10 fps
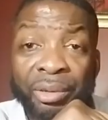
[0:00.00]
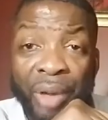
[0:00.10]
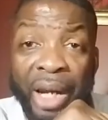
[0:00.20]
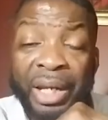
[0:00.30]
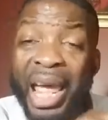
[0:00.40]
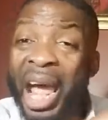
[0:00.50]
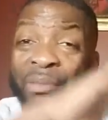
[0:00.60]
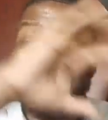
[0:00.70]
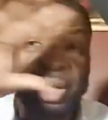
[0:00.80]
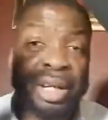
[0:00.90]
right?
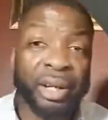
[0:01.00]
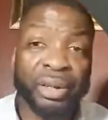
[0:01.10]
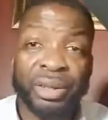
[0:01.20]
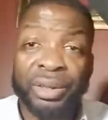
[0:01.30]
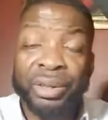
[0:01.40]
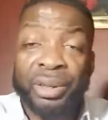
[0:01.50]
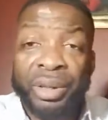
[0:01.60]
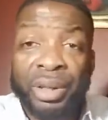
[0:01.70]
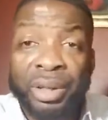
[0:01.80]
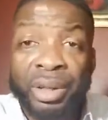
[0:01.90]
Every year,
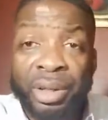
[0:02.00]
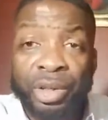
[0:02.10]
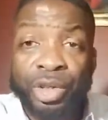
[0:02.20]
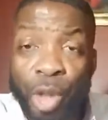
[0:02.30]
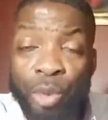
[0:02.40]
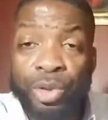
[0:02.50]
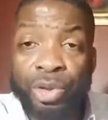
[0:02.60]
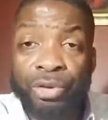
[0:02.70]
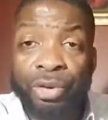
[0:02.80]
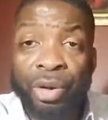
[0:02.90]

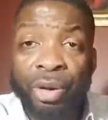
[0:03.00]
Joseph,